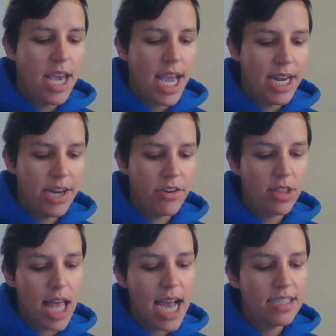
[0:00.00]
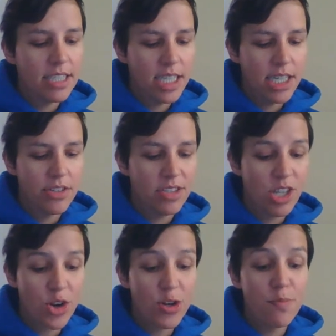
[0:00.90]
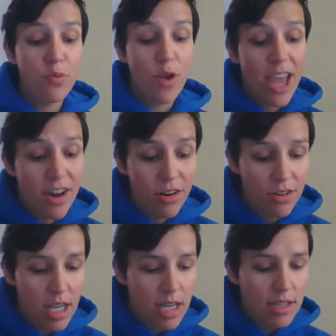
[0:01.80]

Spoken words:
and in her last years learned Braille